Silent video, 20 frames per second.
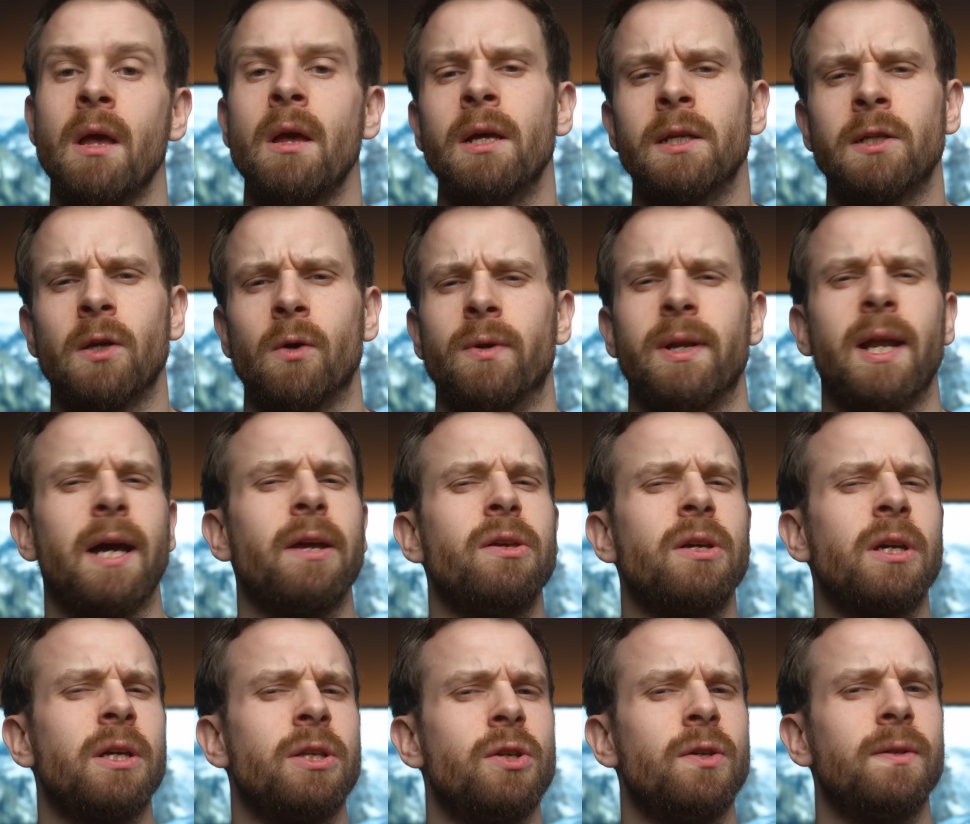So now you
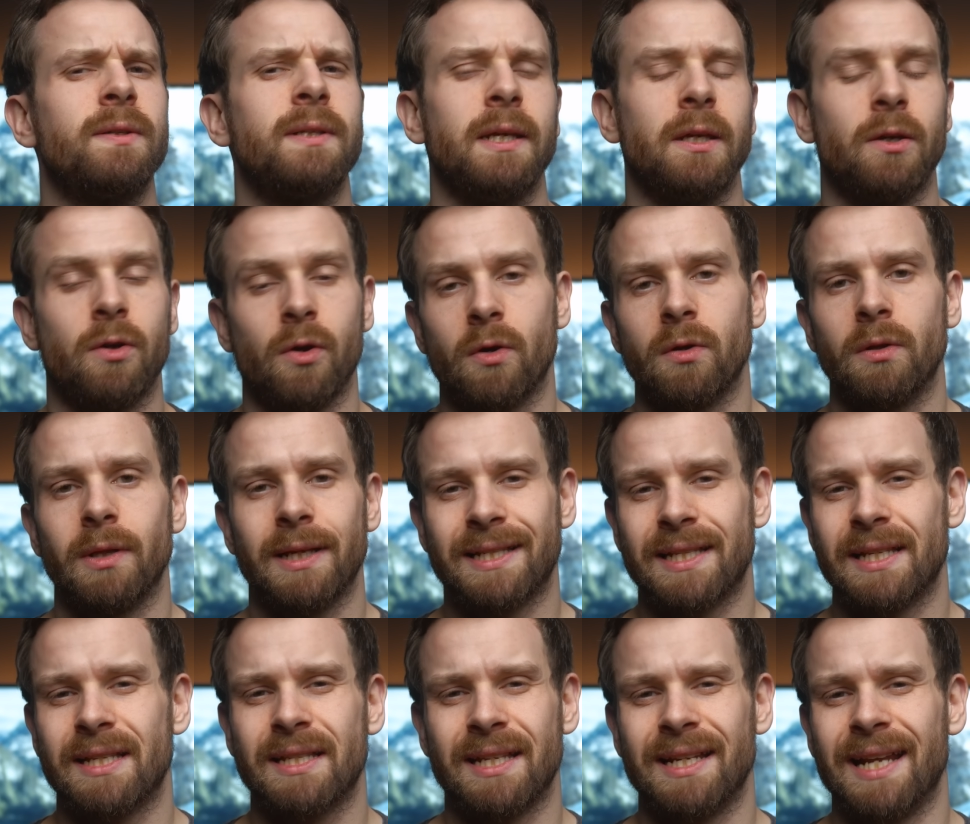can use the Google
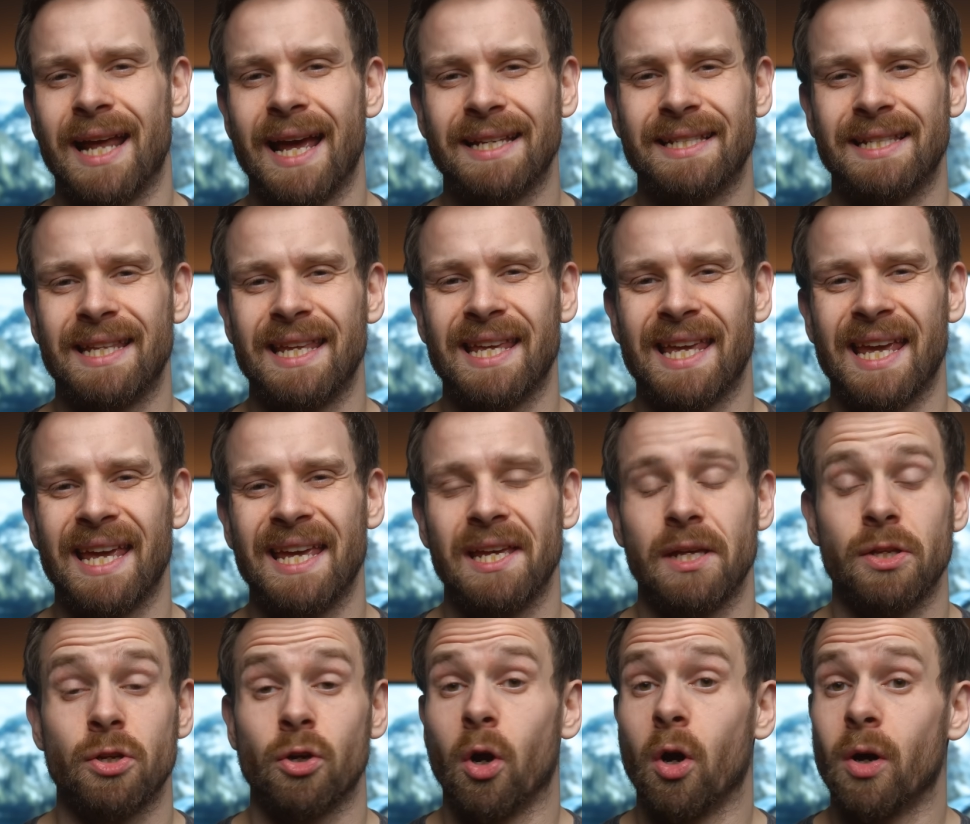Assistant SDK
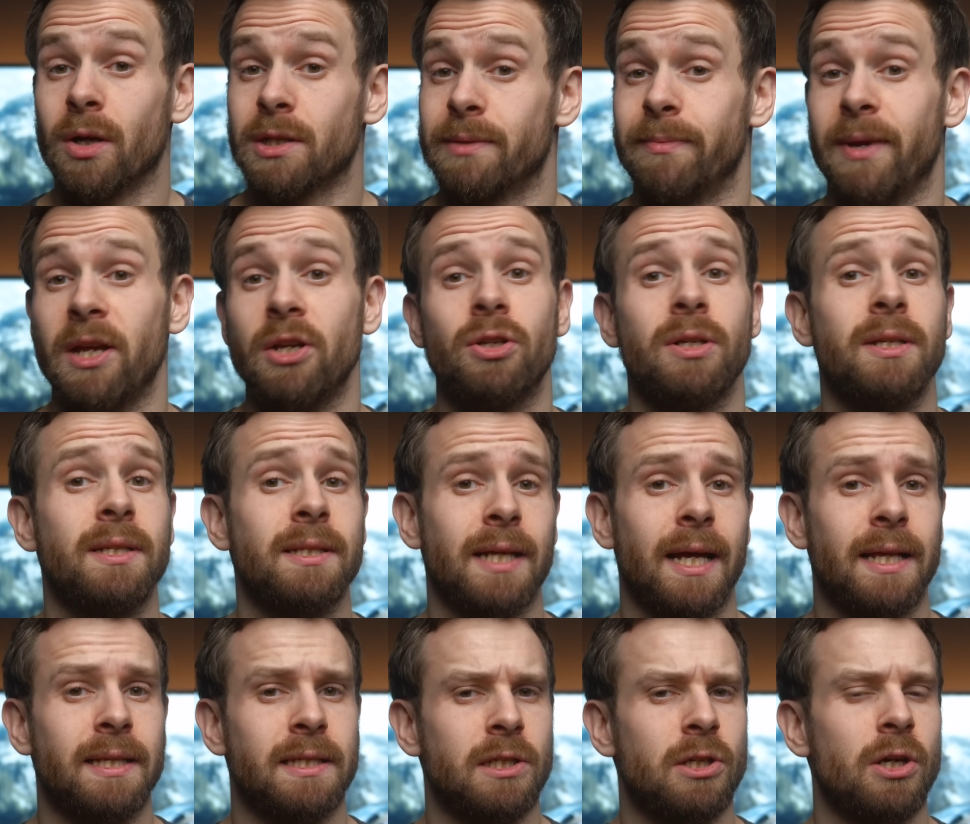in your automations
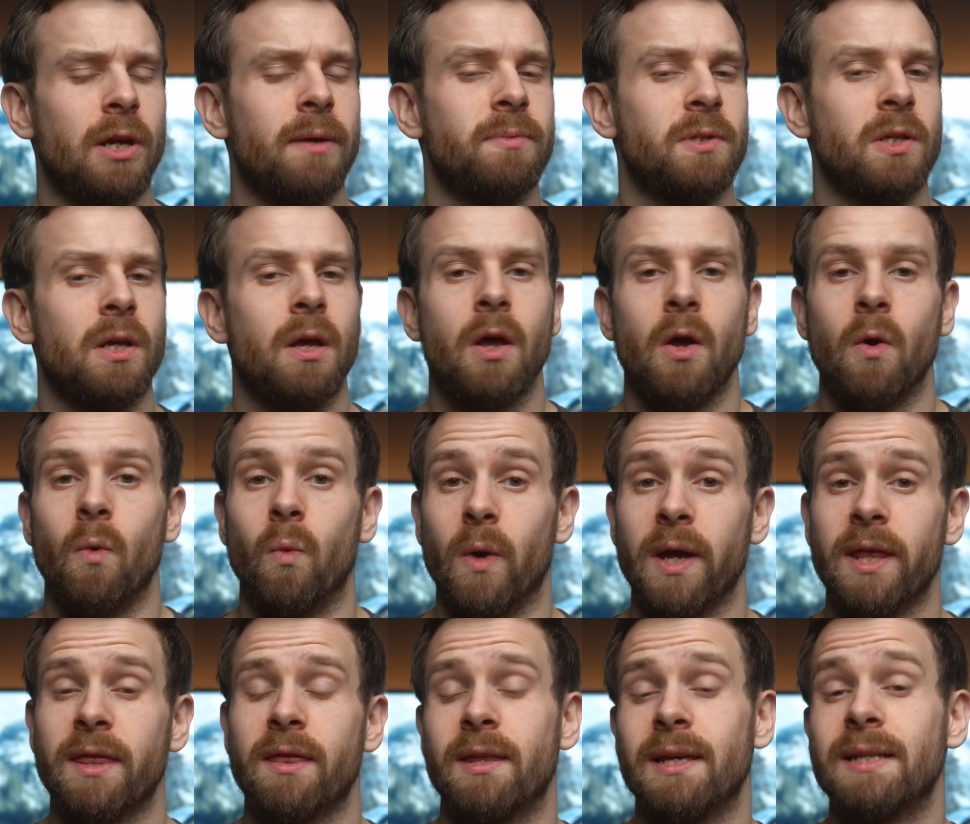and scripts
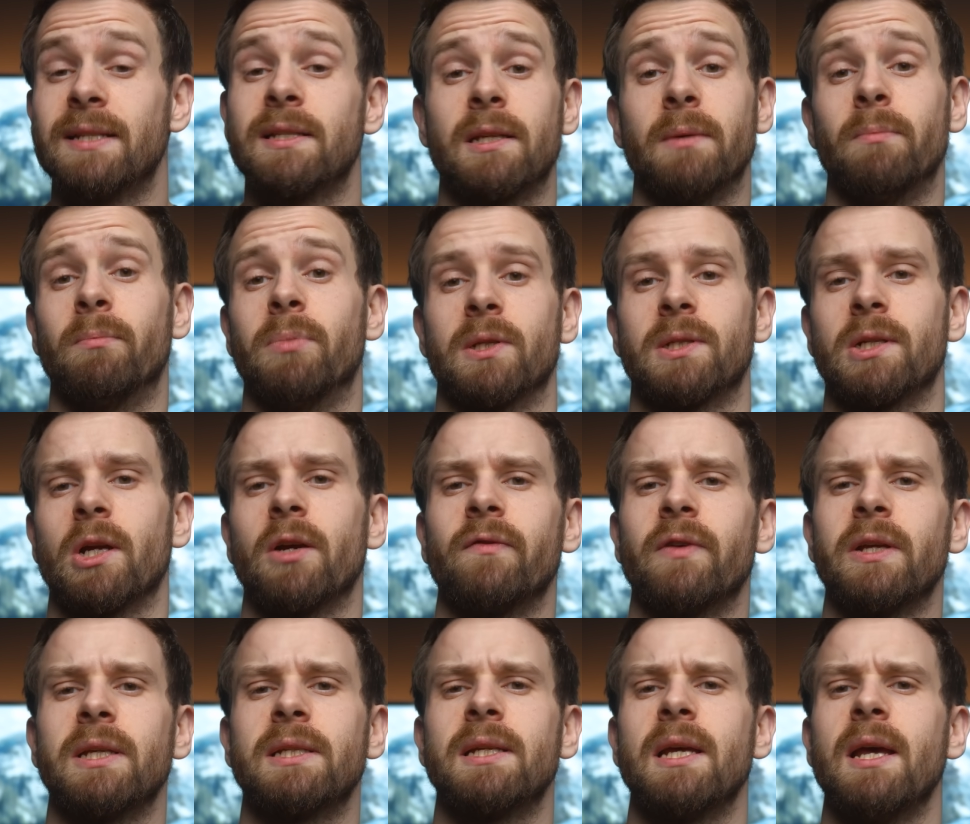with this simple
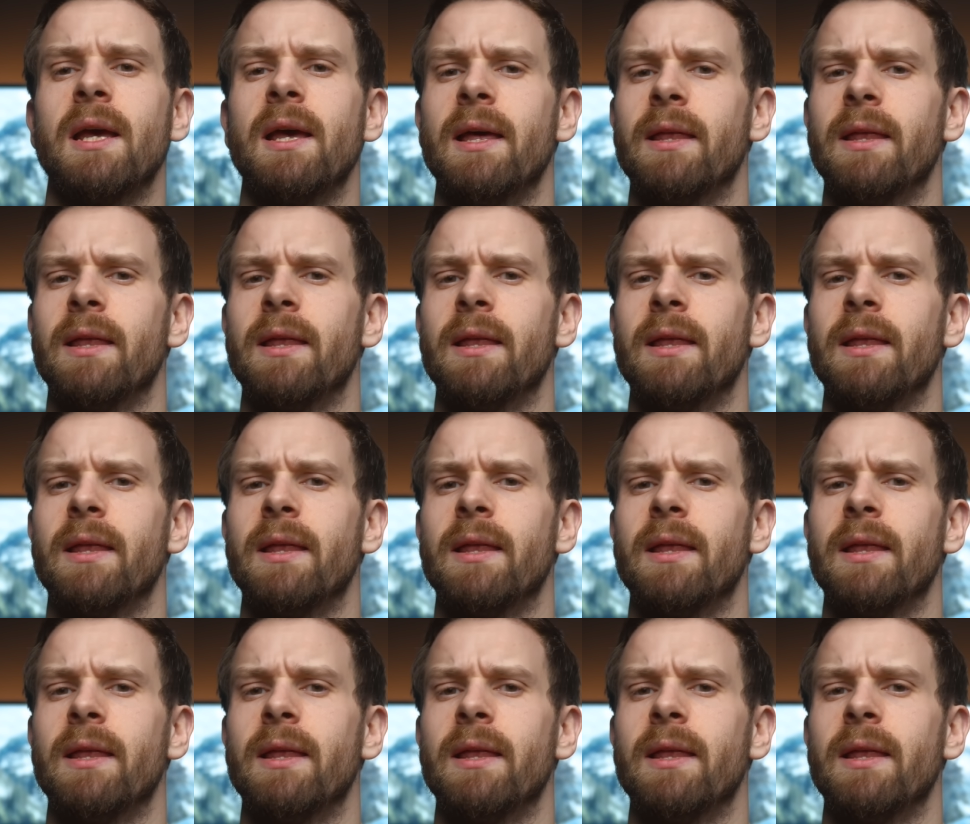service